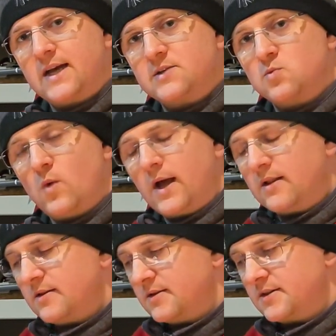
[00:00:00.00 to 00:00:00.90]
as
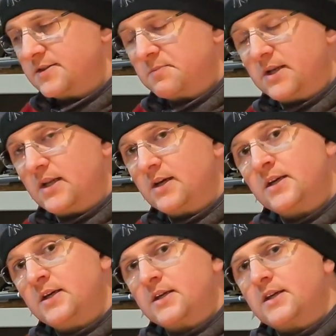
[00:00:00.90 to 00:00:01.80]
well, and he's been
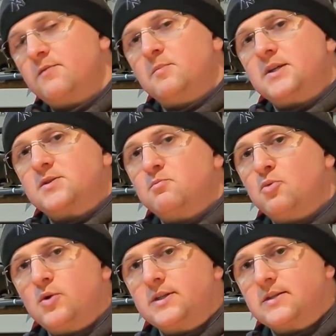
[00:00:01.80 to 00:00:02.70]
giving me some
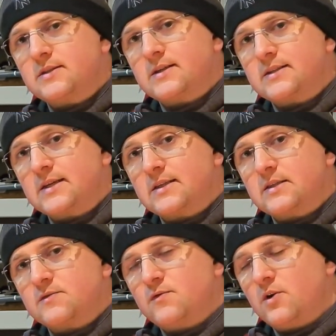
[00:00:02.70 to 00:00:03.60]
pointers how to get
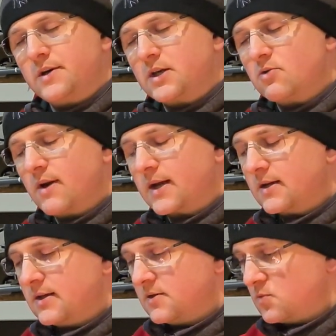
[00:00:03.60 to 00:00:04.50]
this flying
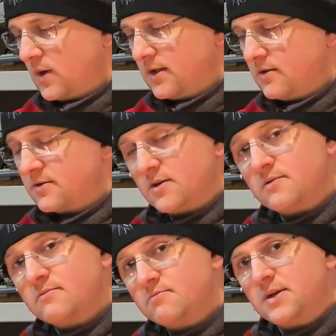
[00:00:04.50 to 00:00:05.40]
correctly as well. So
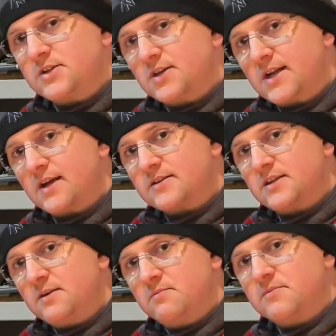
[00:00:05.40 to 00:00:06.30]
big shout out to
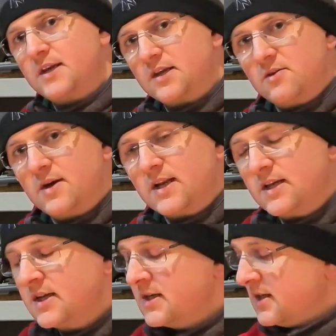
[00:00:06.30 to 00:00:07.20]
him. Thank you,
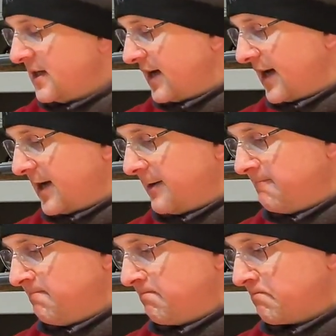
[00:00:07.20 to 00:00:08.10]
Ali.
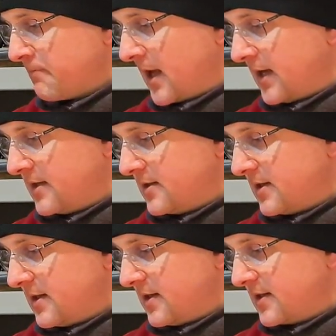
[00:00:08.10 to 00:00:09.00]

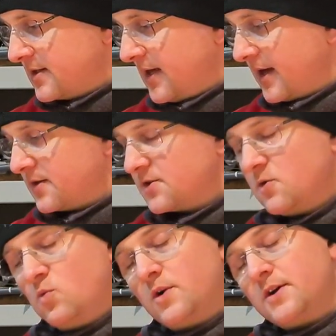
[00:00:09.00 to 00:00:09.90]
Yeah, so
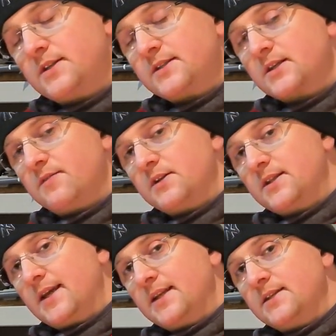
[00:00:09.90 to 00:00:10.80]
what I discovered in
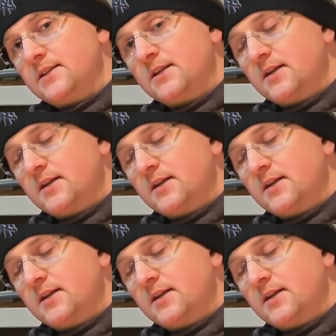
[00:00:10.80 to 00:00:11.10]
the end,